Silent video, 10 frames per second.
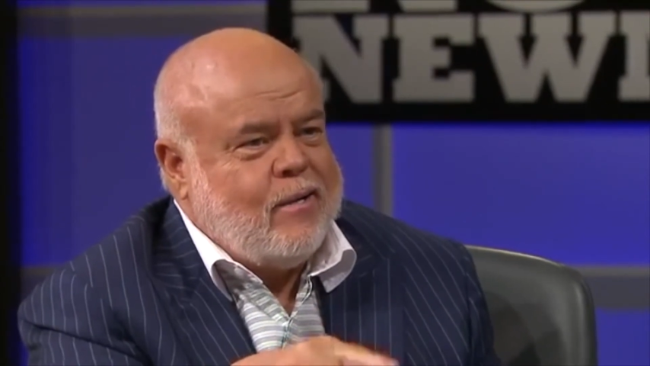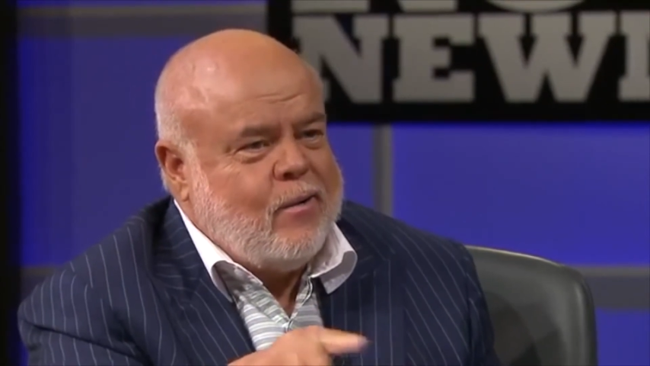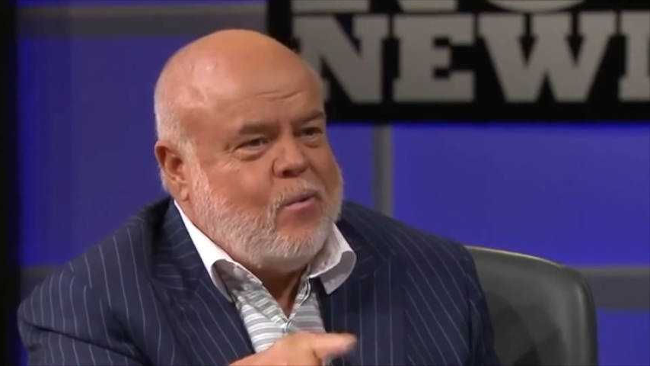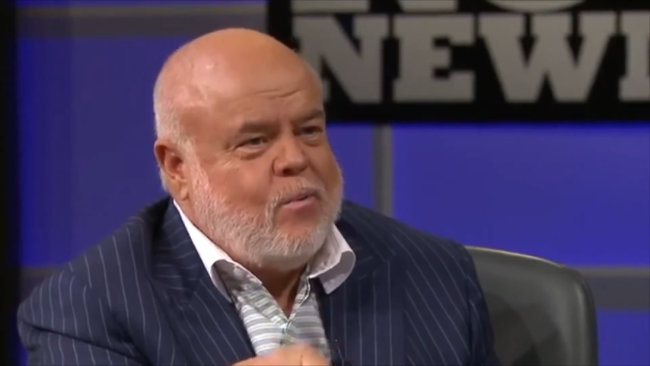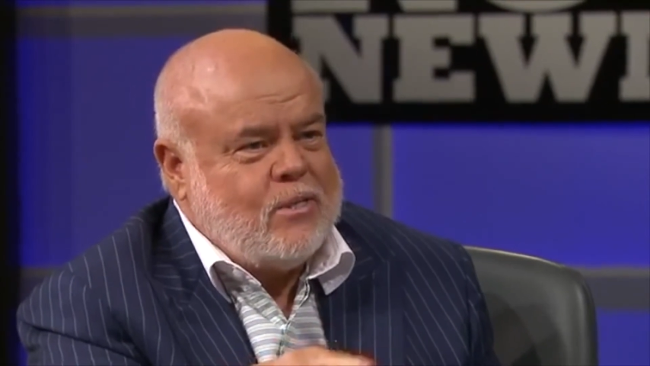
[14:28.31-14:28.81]
a
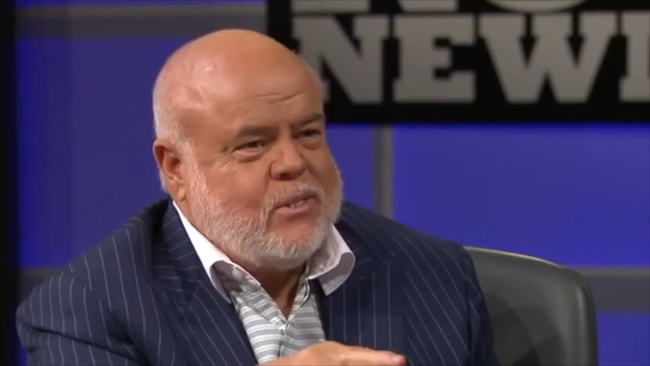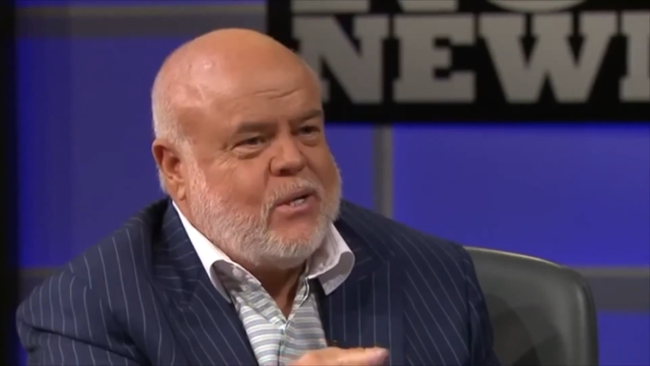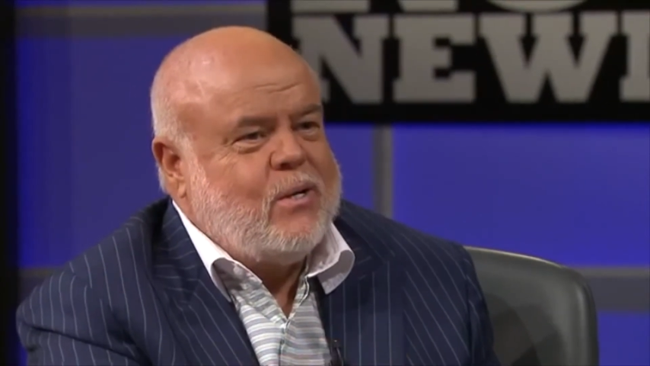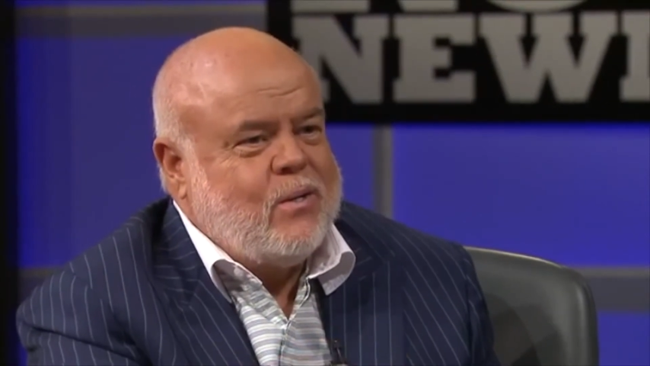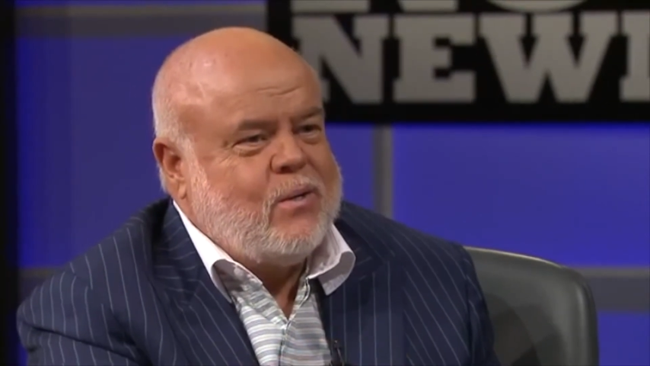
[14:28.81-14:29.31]
whole bunch of
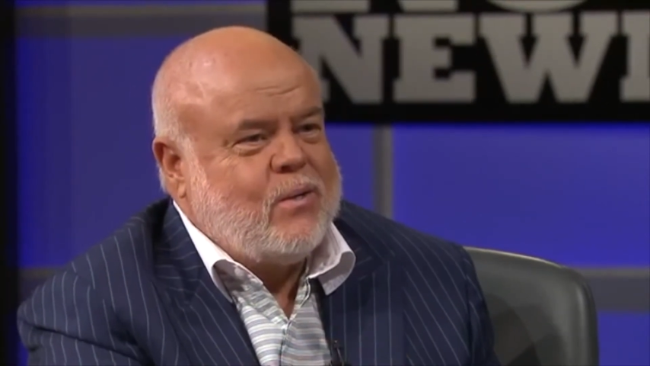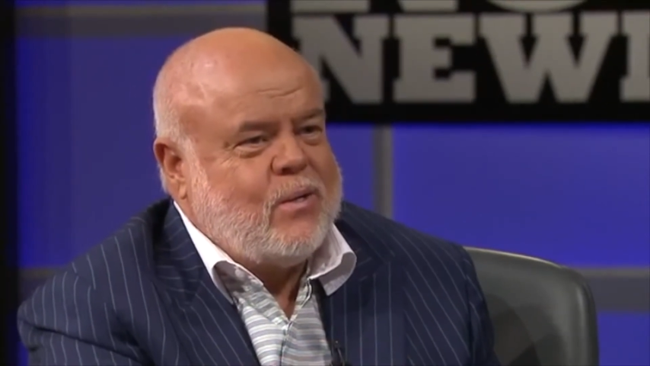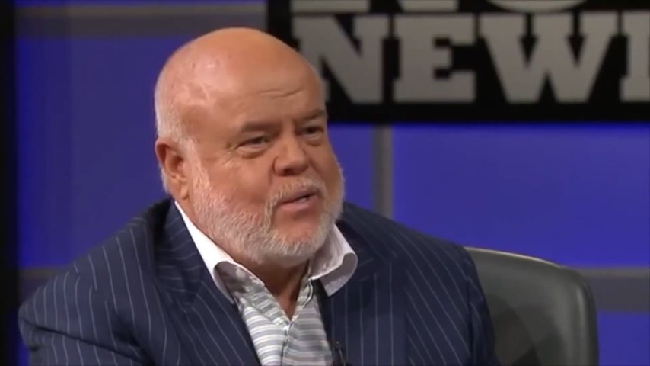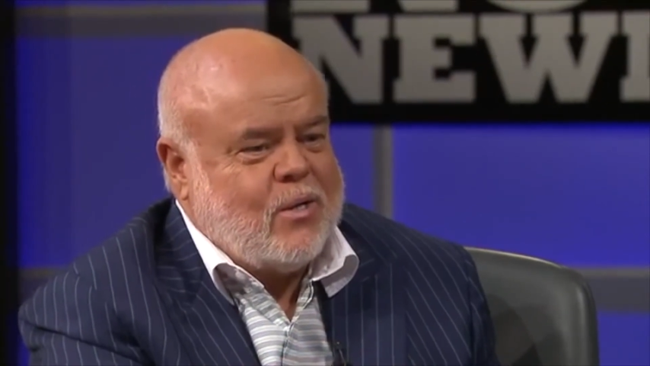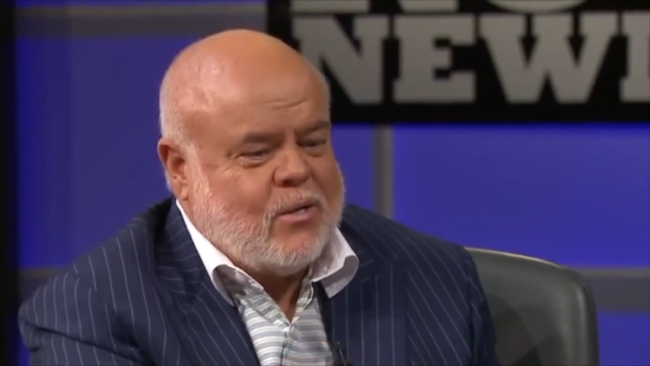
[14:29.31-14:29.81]

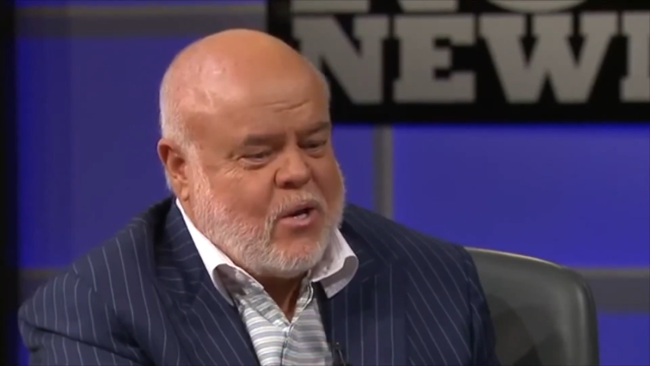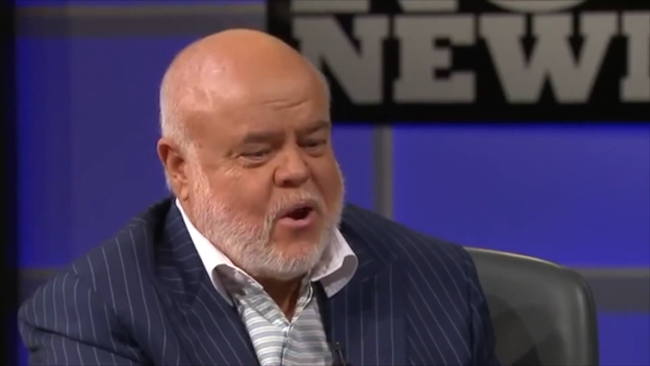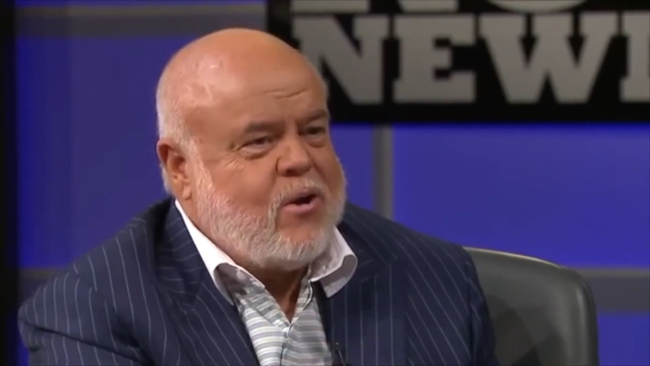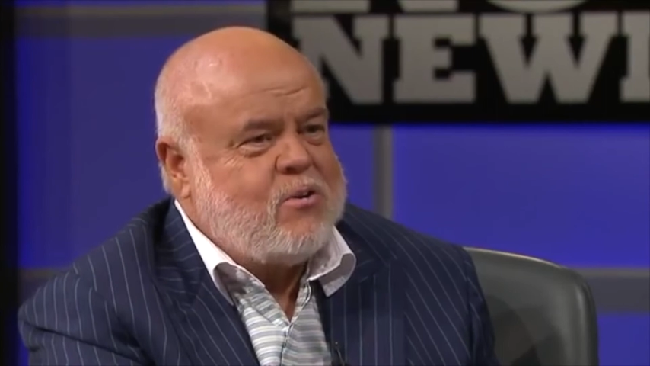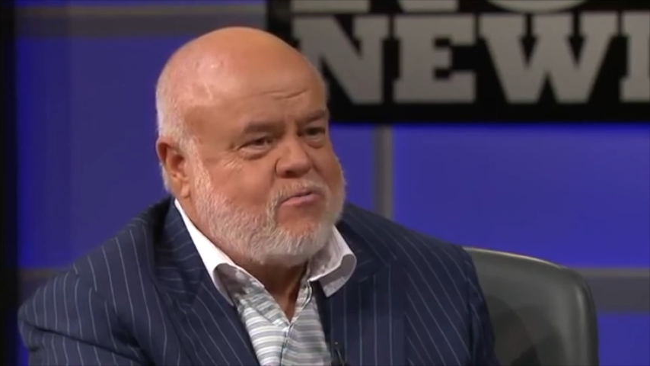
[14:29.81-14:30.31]
other
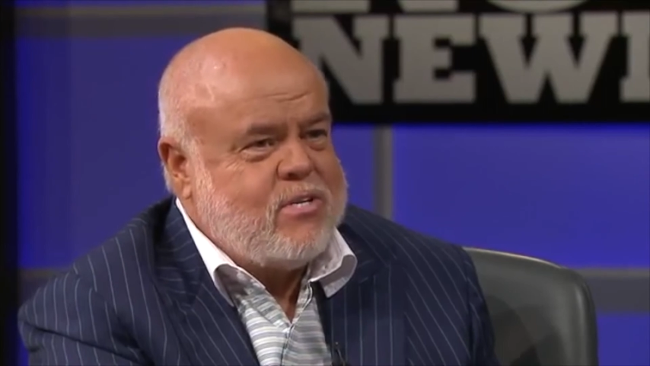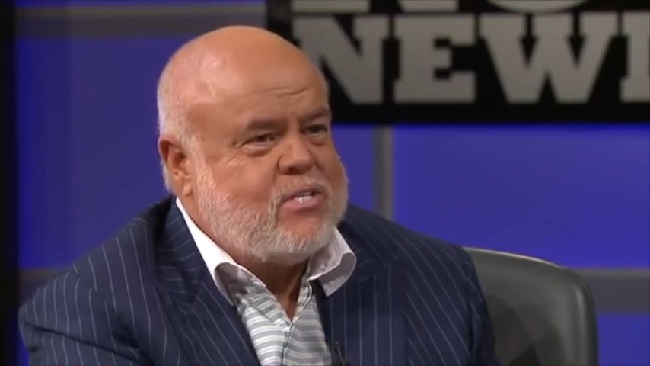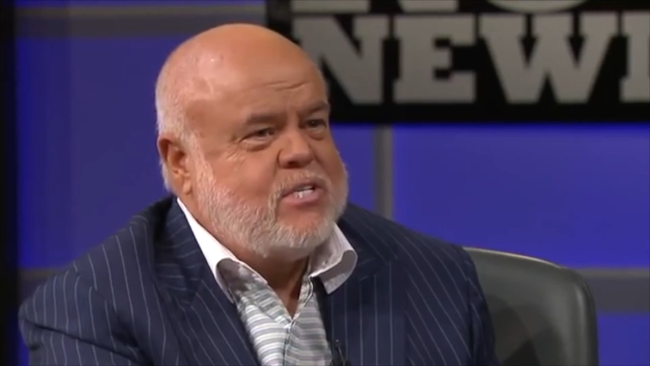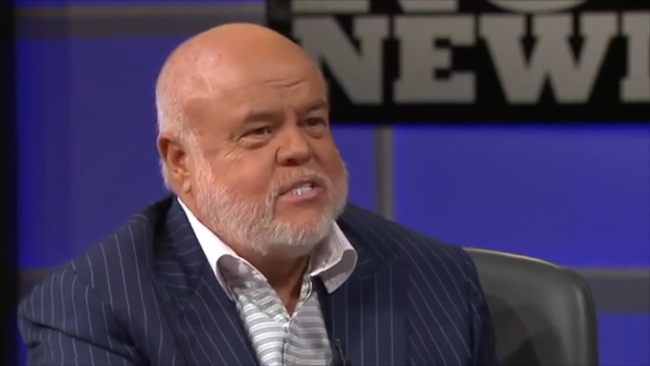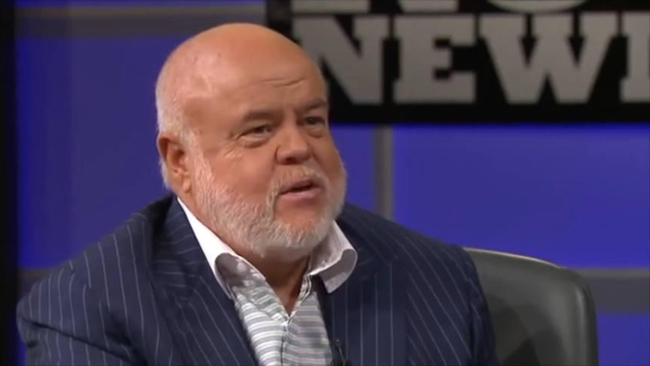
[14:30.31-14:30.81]

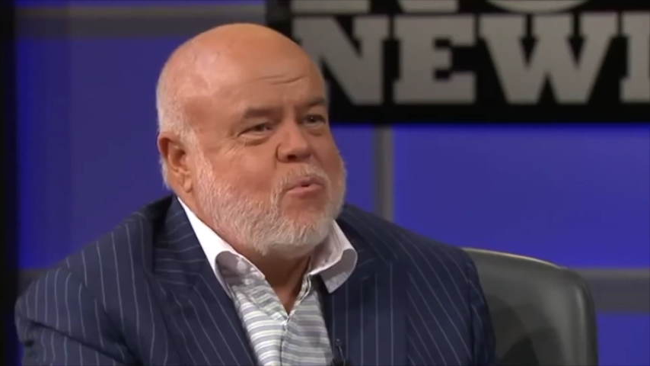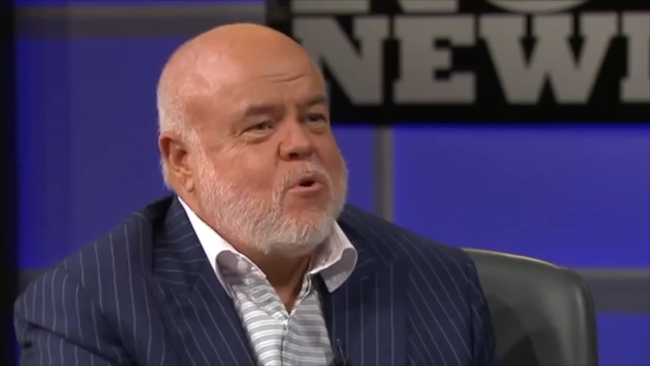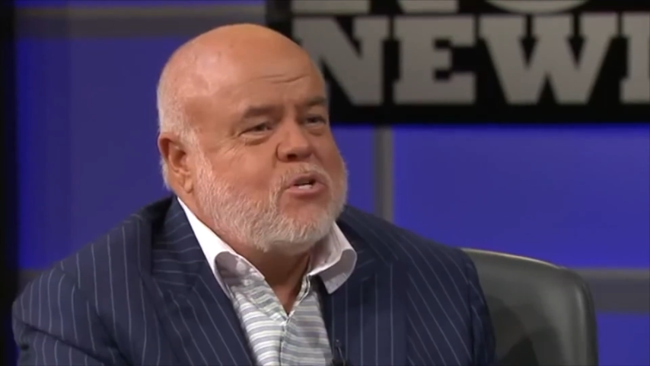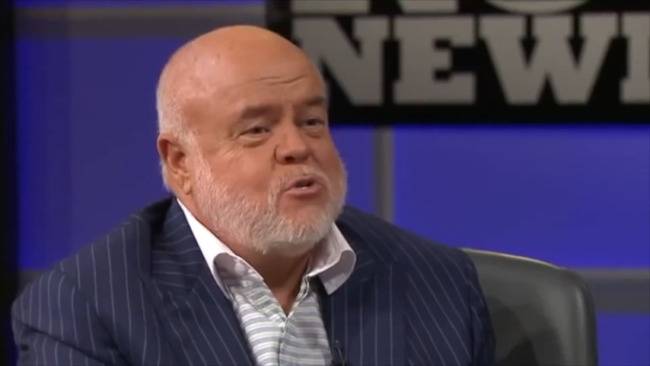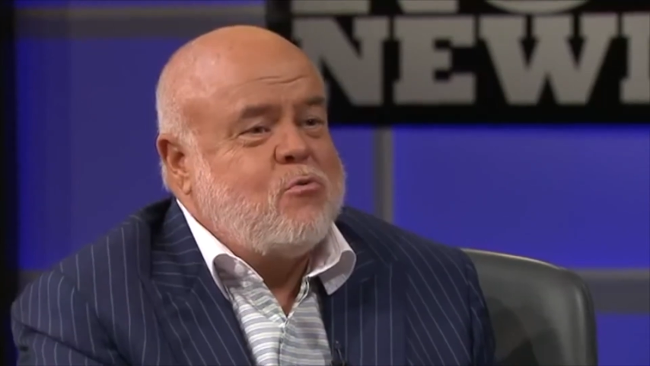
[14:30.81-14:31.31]
characteristics that
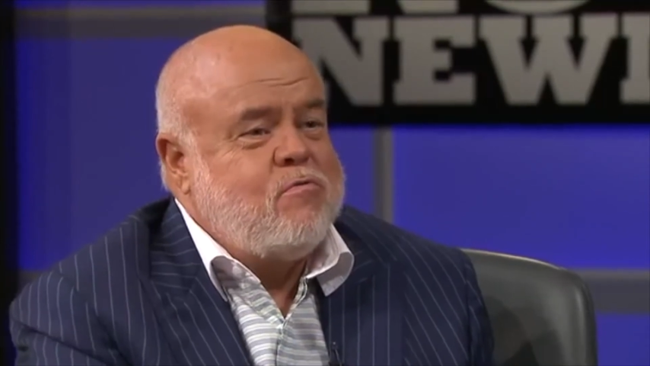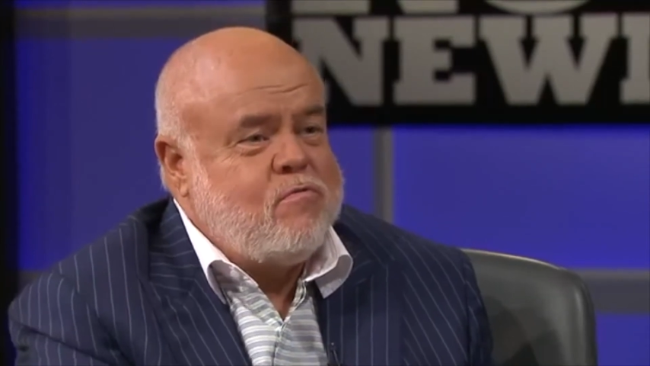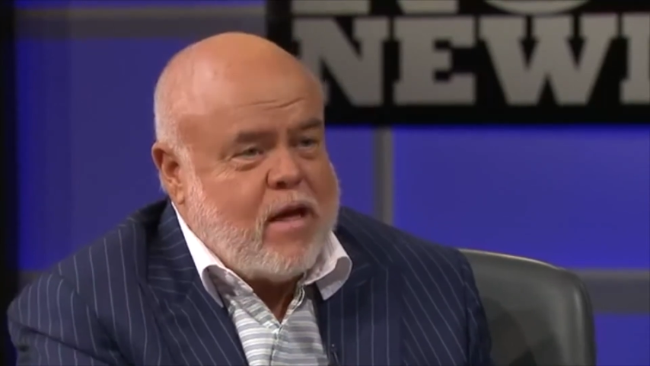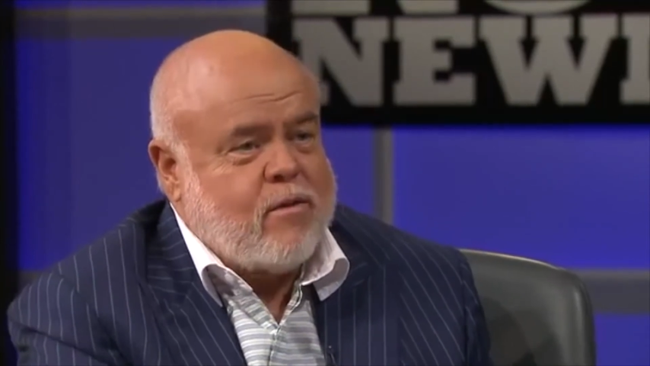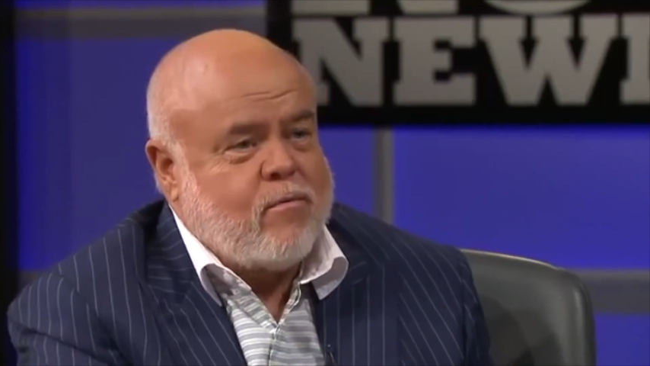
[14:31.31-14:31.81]
weren't so
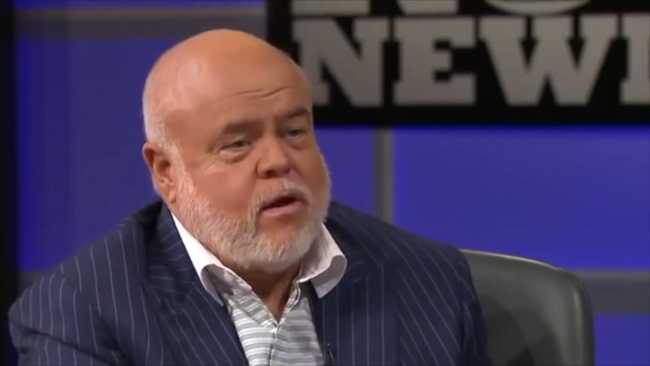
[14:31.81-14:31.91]
flattering.